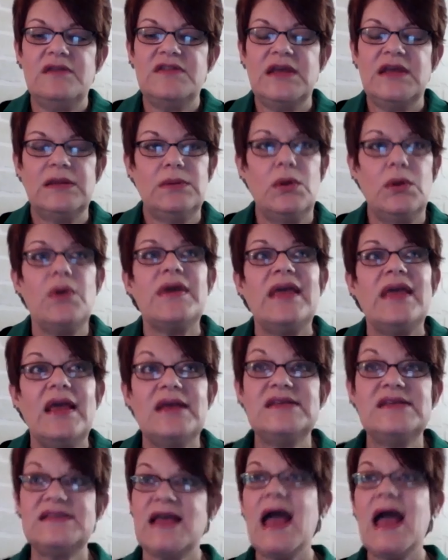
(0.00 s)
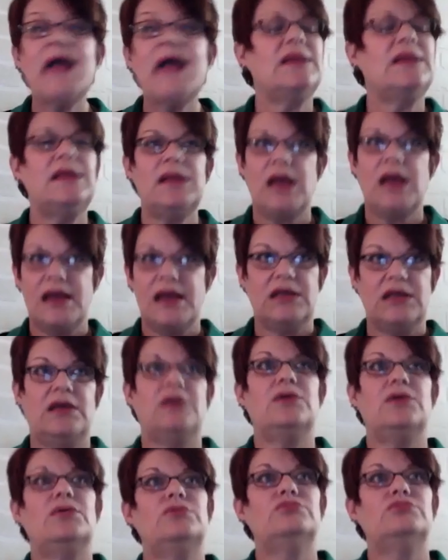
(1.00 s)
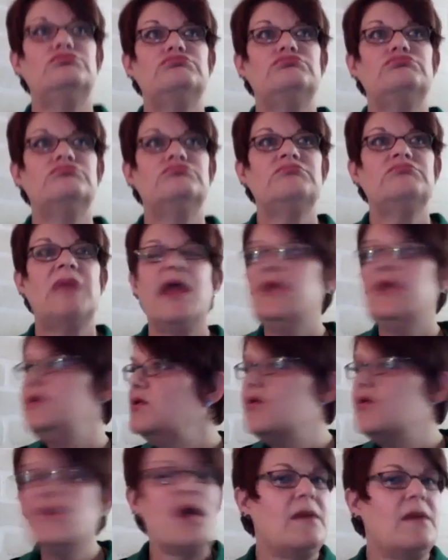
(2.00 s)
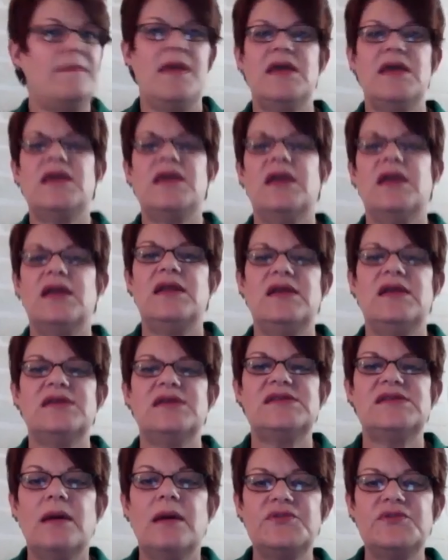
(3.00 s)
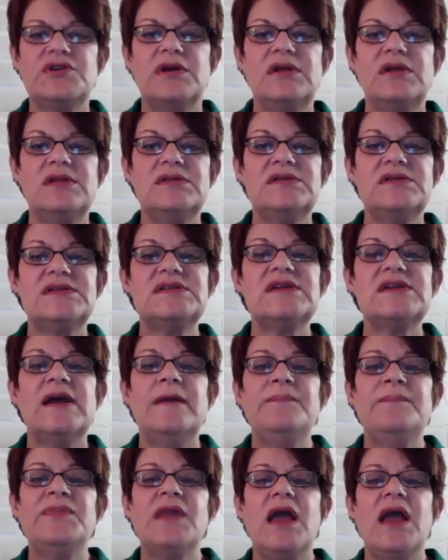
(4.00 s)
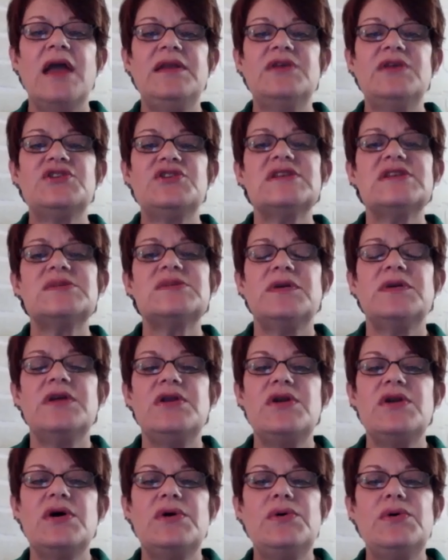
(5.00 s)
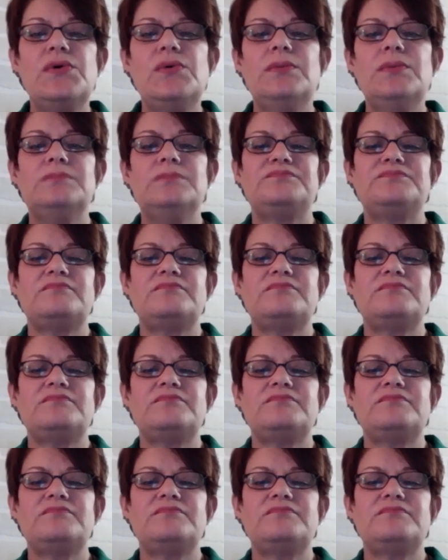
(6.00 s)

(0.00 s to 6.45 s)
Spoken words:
they look exactly like you, and you're not making any assumptions, and you just want to know